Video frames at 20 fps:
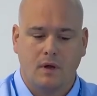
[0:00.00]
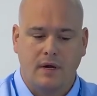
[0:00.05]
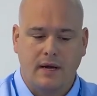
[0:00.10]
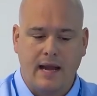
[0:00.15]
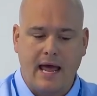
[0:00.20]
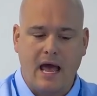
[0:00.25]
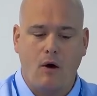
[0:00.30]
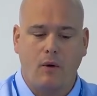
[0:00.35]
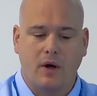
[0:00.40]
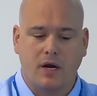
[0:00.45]

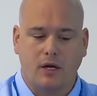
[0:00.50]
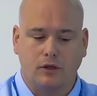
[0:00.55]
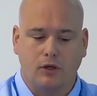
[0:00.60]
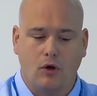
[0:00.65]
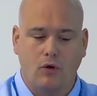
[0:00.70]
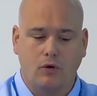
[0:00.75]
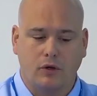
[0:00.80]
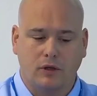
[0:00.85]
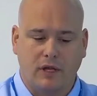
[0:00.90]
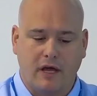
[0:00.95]
Now on a
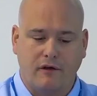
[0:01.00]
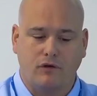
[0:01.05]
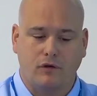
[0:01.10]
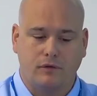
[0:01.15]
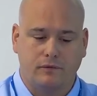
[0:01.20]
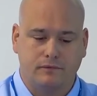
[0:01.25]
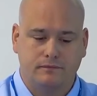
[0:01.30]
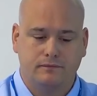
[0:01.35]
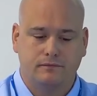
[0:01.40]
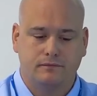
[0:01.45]
local level,
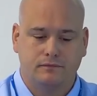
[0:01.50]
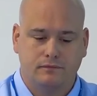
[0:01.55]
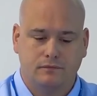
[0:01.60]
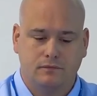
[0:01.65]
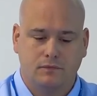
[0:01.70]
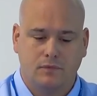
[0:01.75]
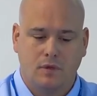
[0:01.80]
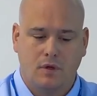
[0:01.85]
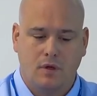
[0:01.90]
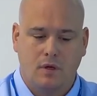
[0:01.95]

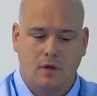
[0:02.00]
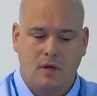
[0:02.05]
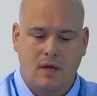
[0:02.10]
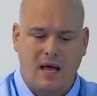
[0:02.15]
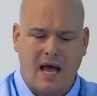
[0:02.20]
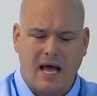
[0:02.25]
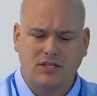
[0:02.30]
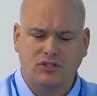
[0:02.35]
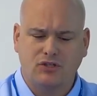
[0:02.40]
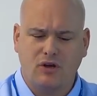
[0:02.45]

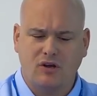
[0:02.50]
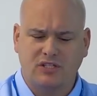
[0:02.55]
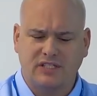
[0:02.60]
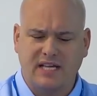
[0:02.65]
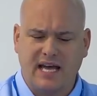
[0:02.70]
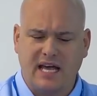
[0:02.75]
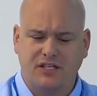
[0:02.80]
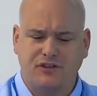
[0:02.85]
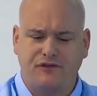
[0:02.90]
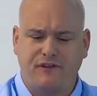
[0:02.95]
I saw
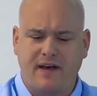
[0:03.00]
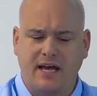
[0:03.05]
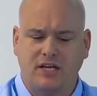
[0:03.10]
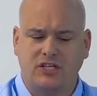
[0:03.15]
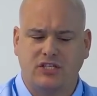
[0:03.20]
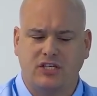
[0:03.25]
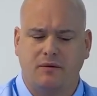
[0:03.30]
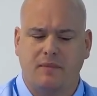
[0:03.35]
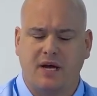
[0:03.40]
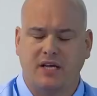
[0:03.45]

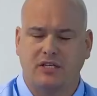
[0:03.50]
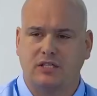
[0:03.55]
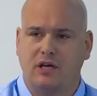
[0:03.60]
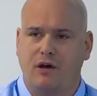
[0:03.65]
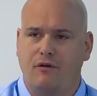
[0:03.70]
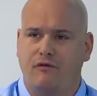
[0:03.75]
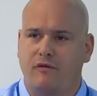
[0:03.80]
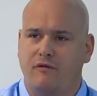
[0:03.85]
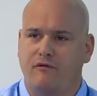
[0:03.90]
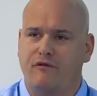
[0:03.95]
satisfaction in
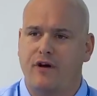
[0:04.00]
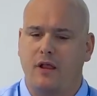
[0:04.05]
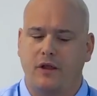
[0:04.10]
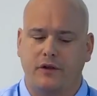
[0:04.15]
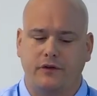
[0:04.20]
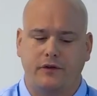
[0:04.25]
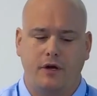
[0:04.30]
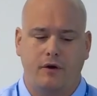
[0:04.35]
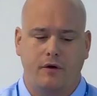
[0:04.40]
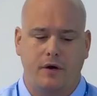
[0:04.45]
myself from
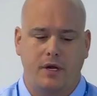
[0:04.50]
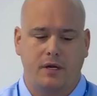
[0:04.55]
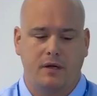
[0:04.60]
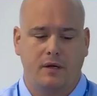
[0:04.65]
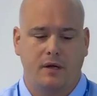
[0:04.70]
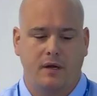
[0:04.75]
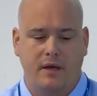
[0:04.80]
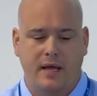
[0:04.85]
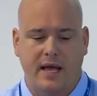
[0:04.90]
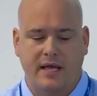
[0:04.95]
volunteering